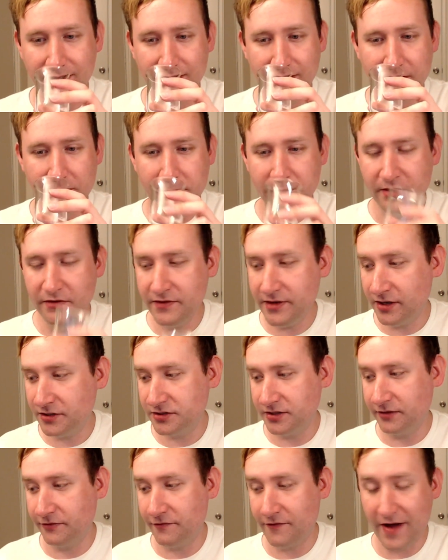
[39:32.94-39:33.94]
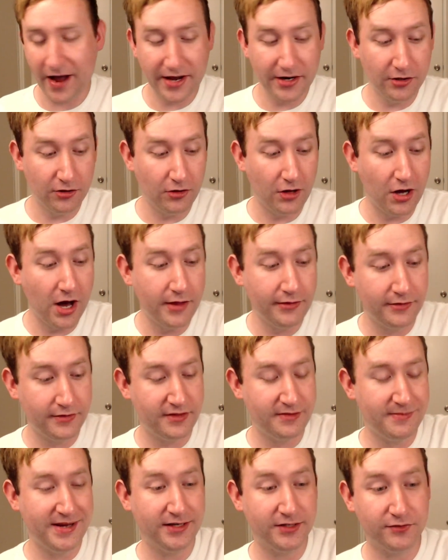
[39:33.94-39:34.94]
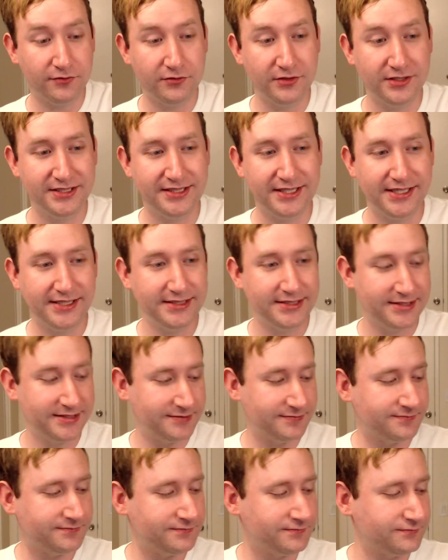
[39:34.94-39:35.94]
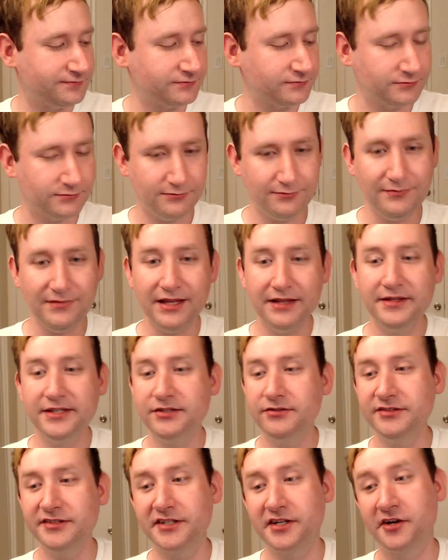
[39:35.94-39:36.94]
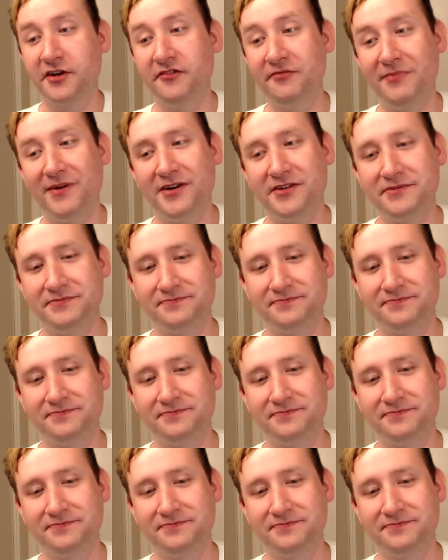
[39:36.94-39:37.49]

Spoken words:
moving on to the final, other than the Maker's 46. This one's a curveball.